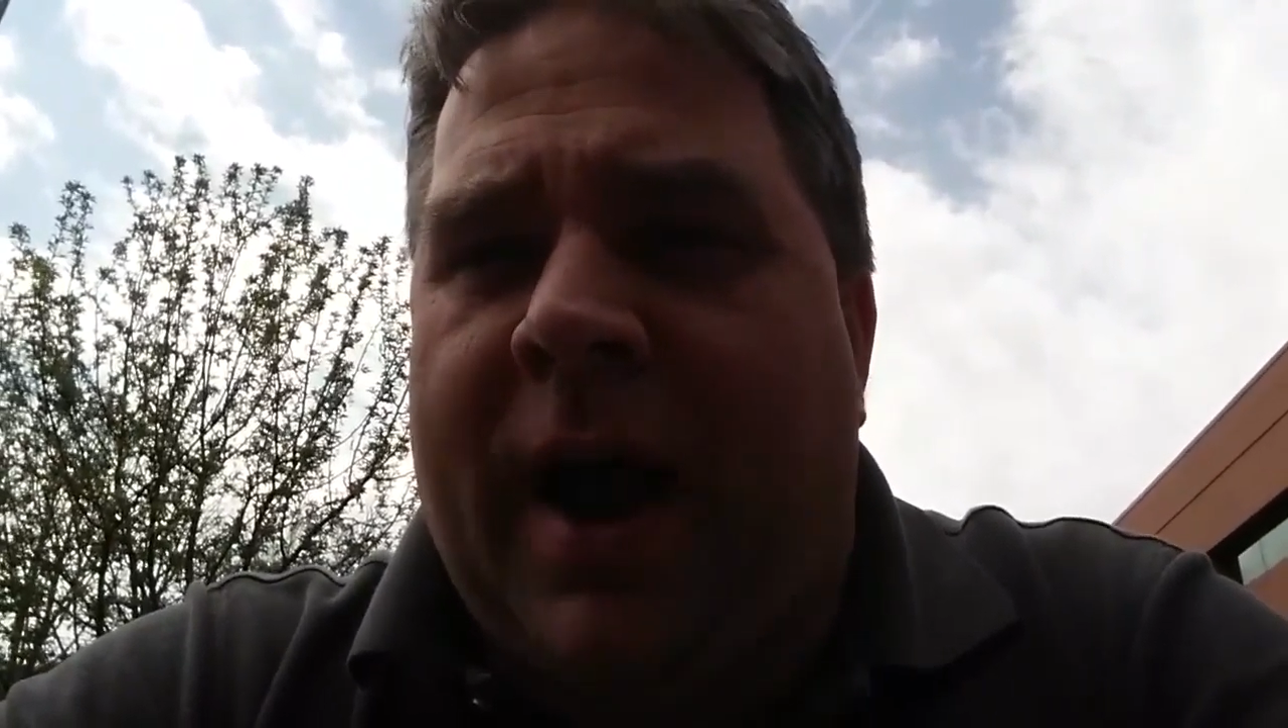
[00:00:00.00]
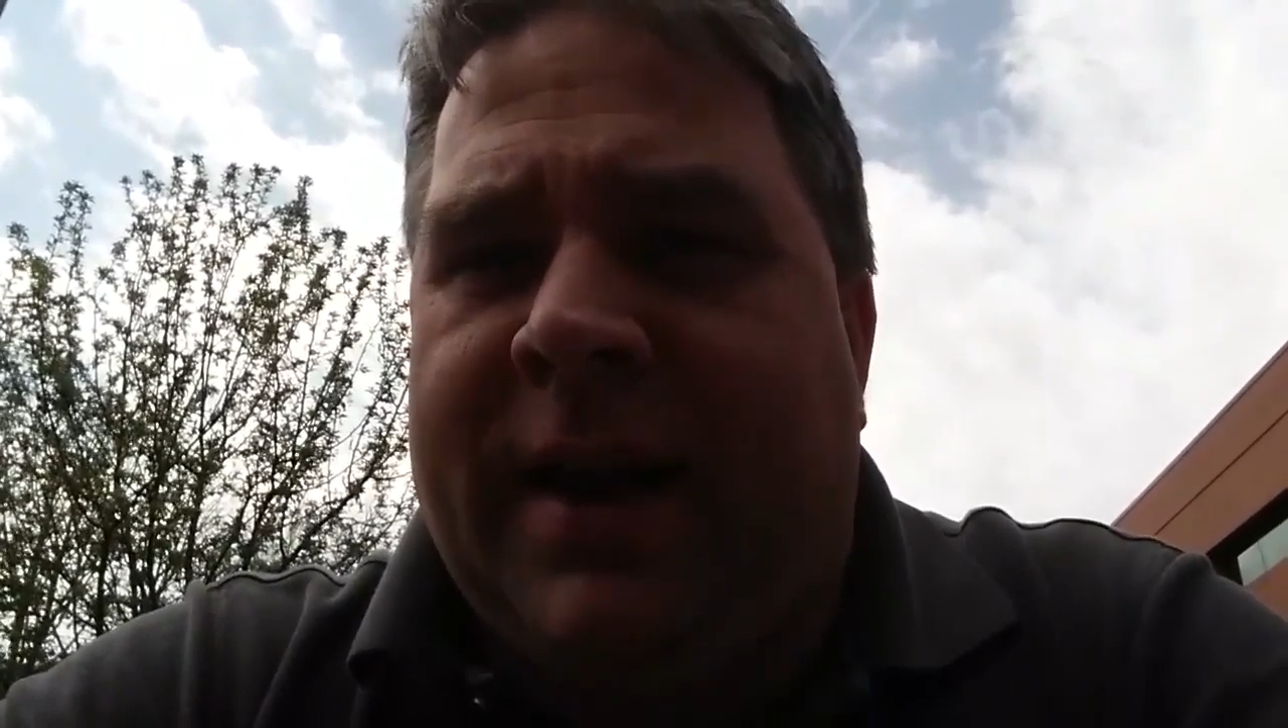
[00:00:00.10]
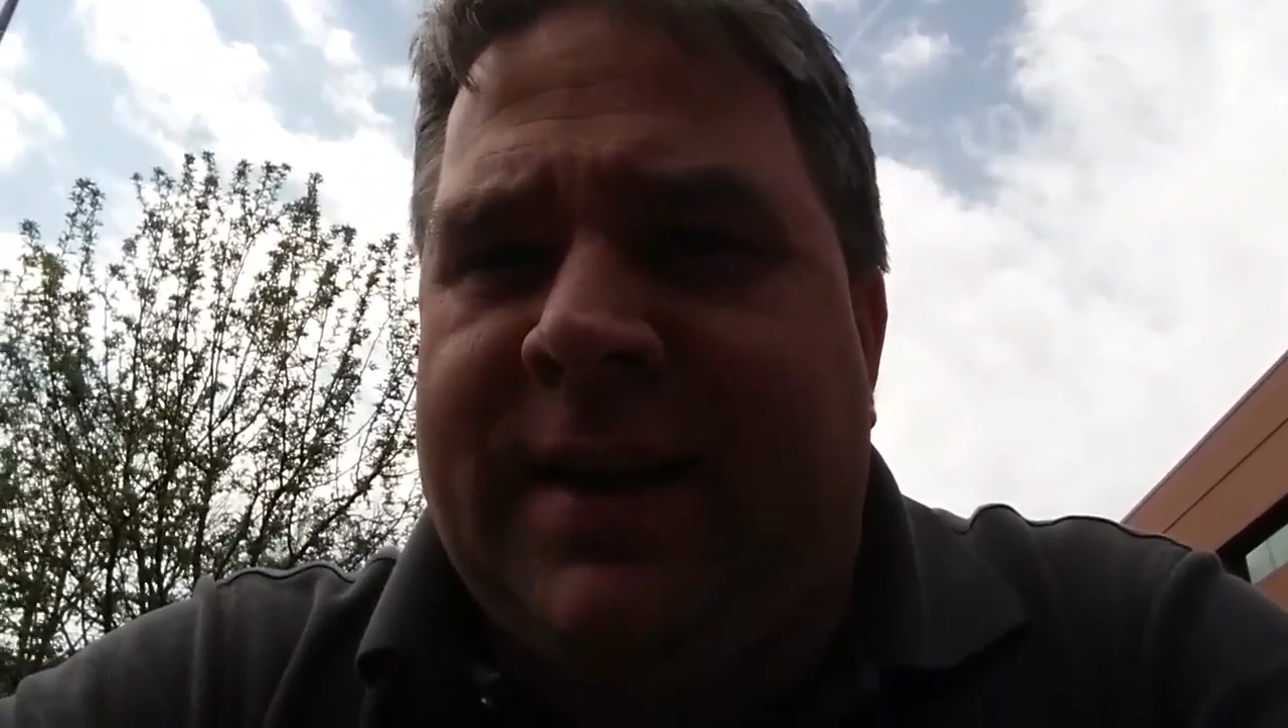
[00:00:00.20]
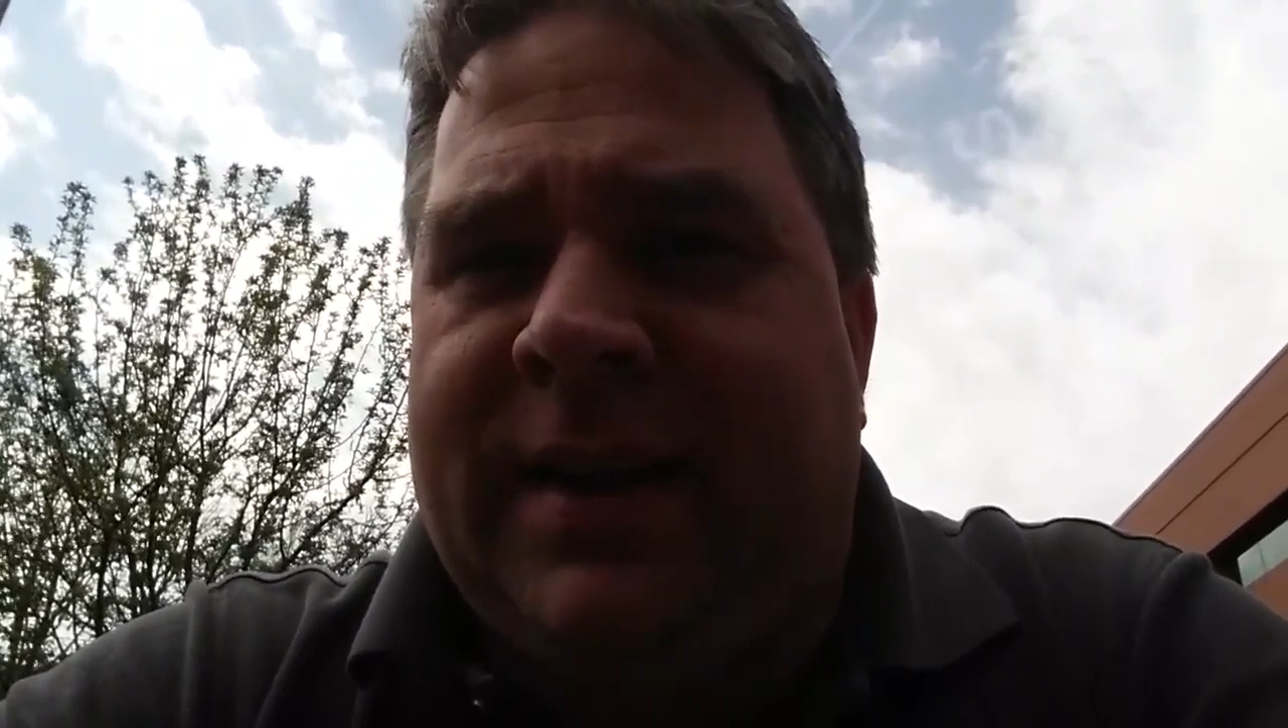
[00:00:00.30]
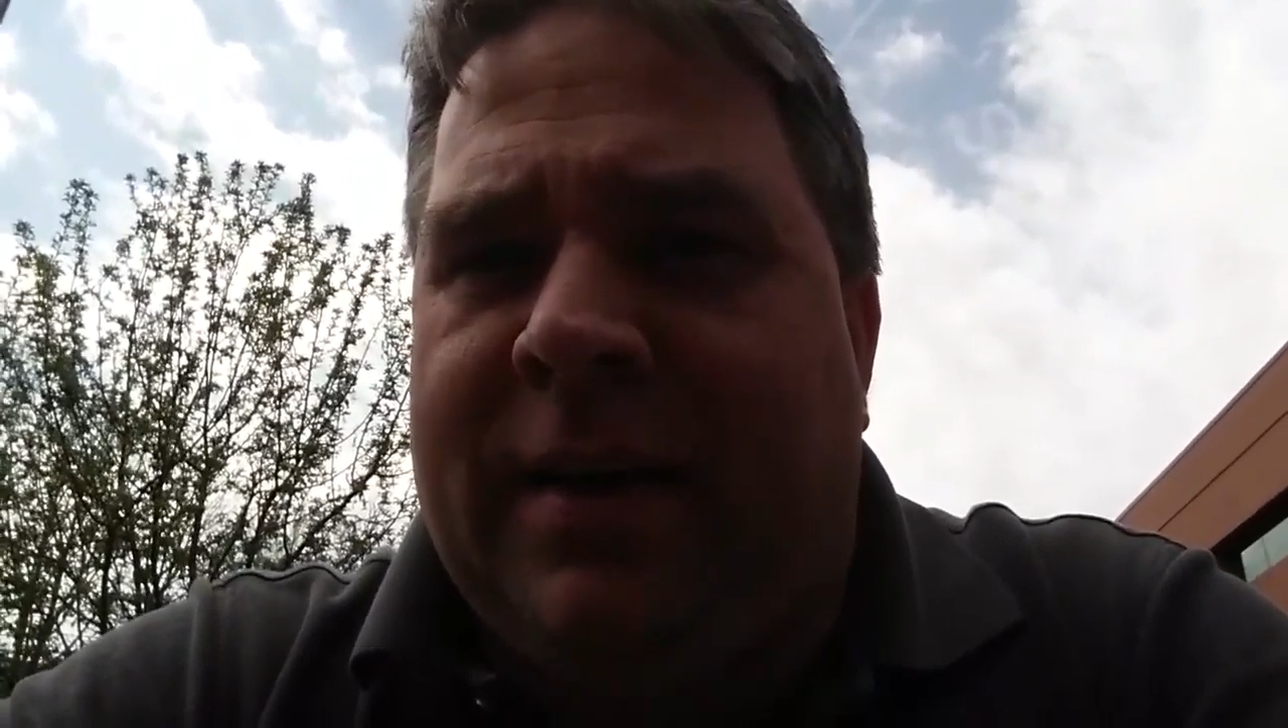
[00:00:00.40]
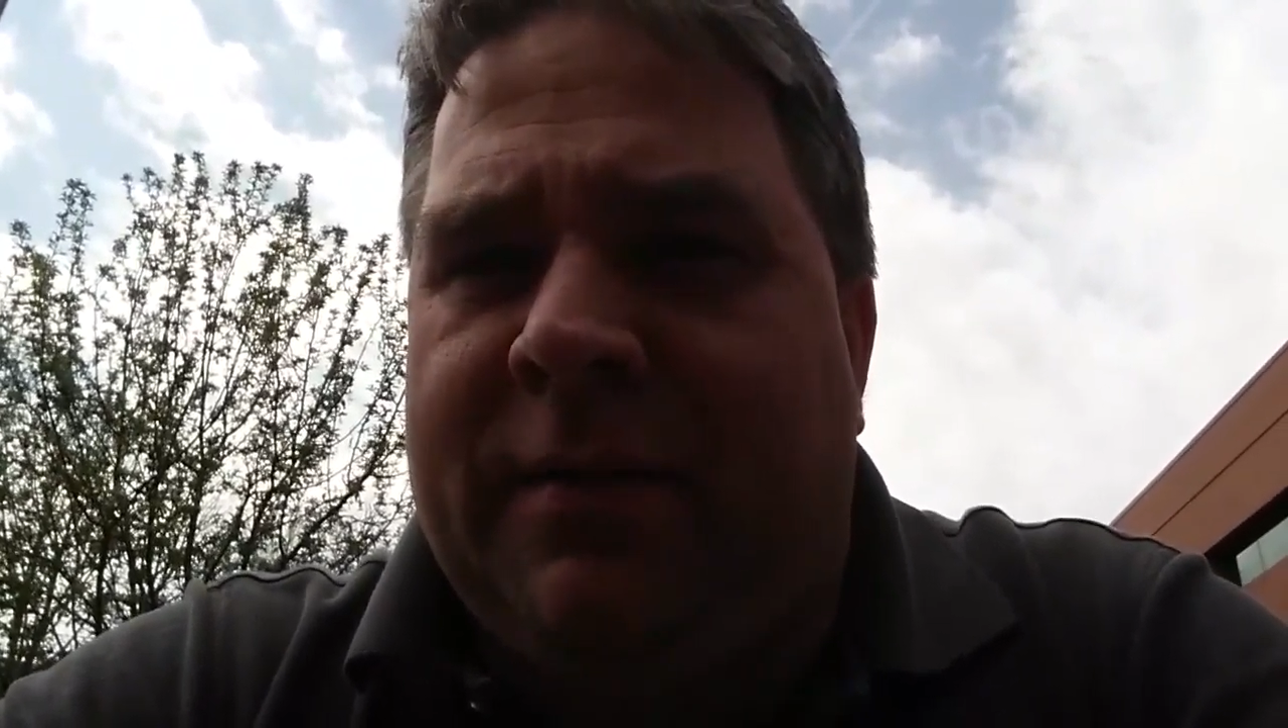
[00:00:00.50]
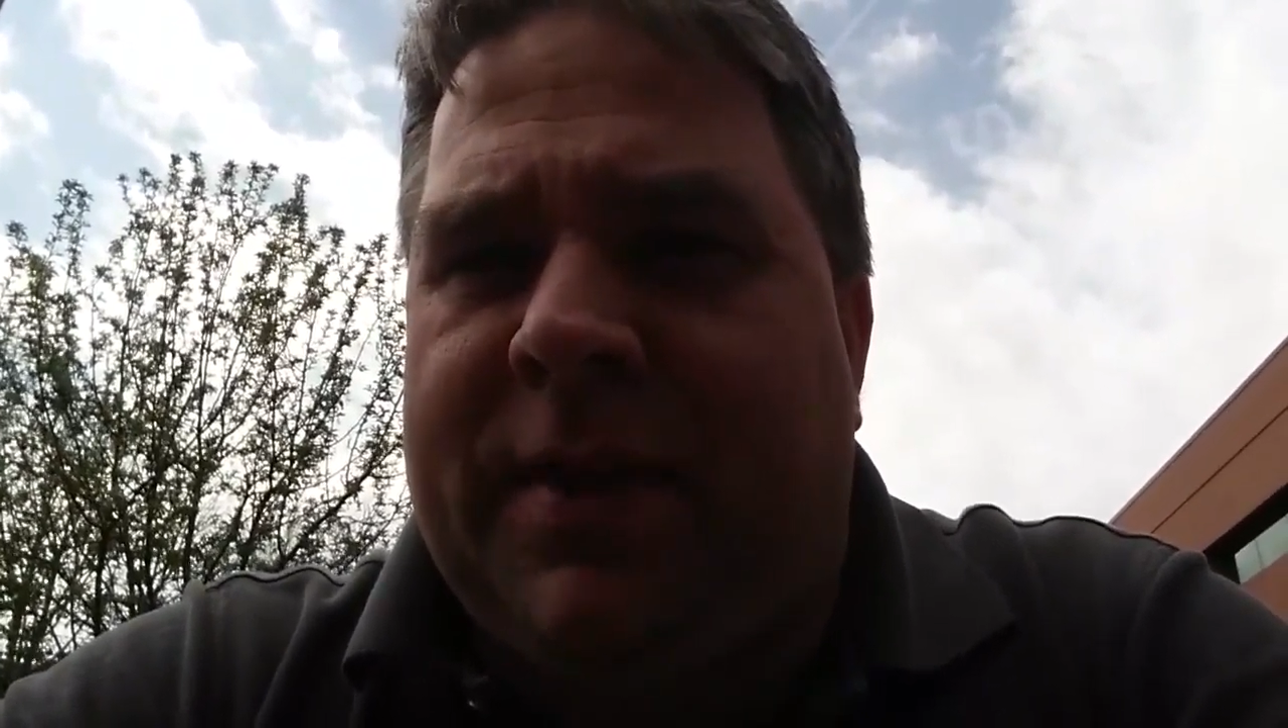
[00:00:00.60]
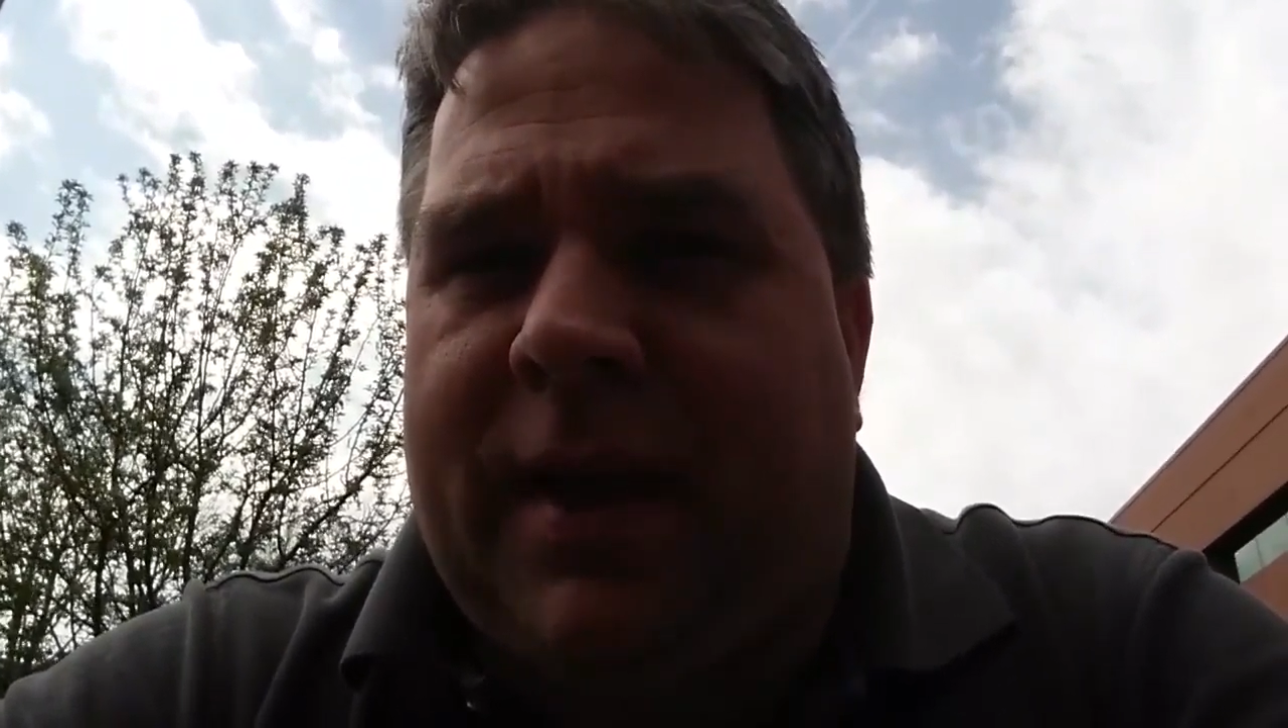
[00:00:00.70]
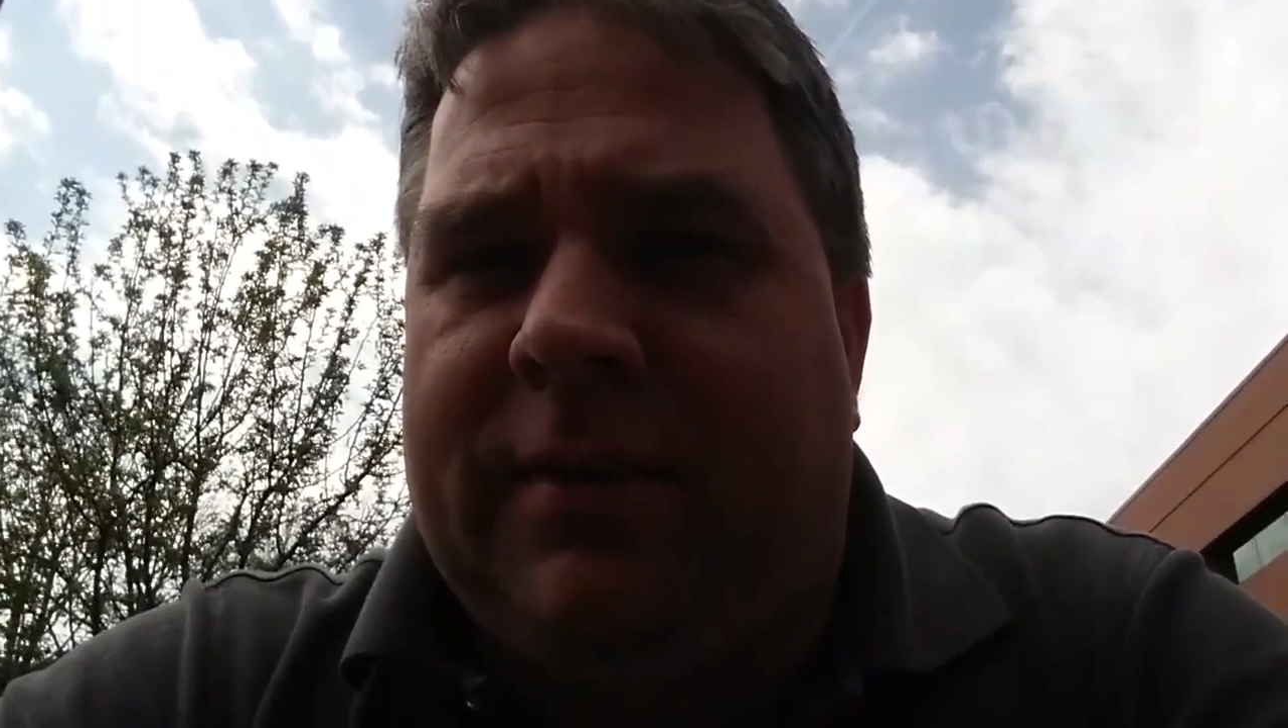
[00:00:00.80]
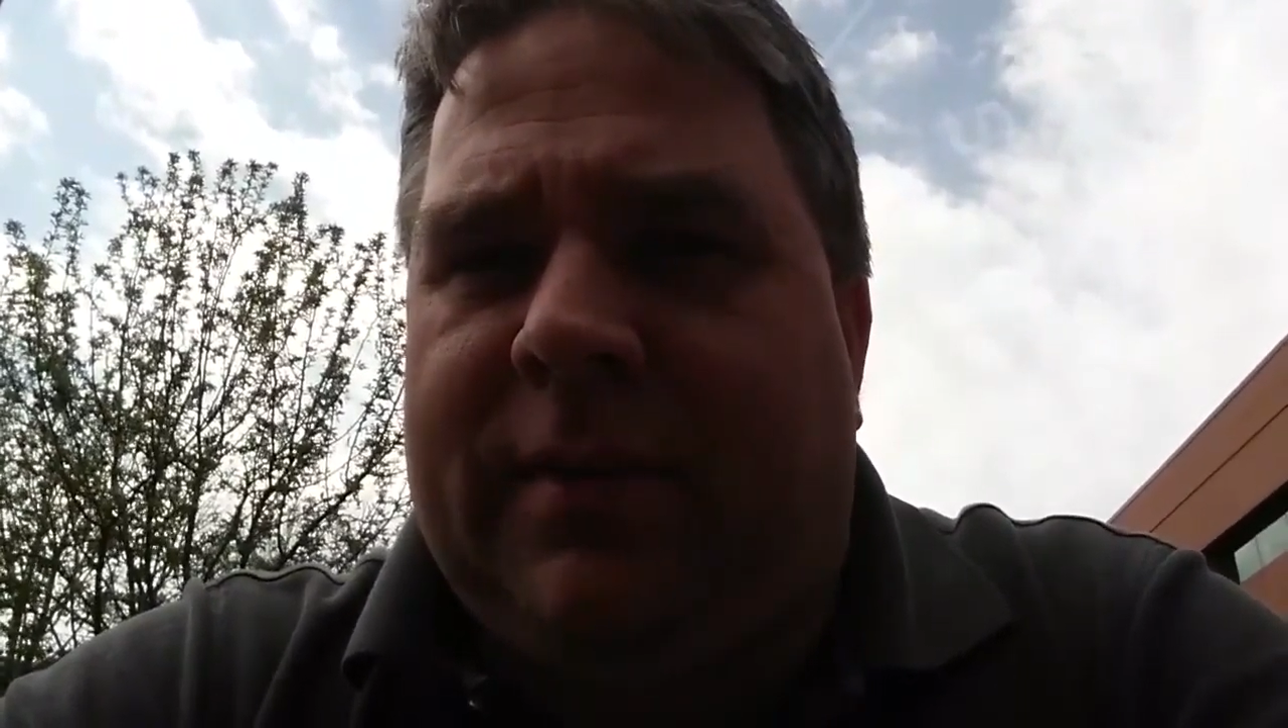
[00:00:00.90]
idea of
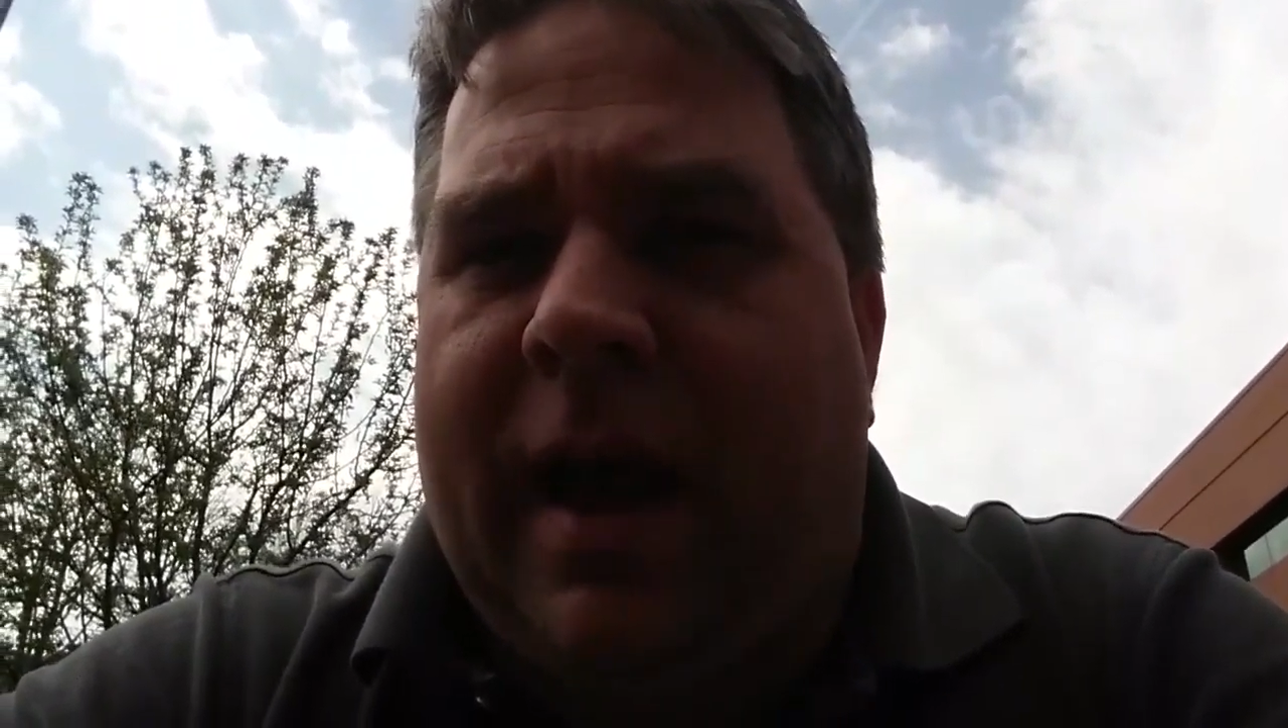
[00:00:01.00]
things,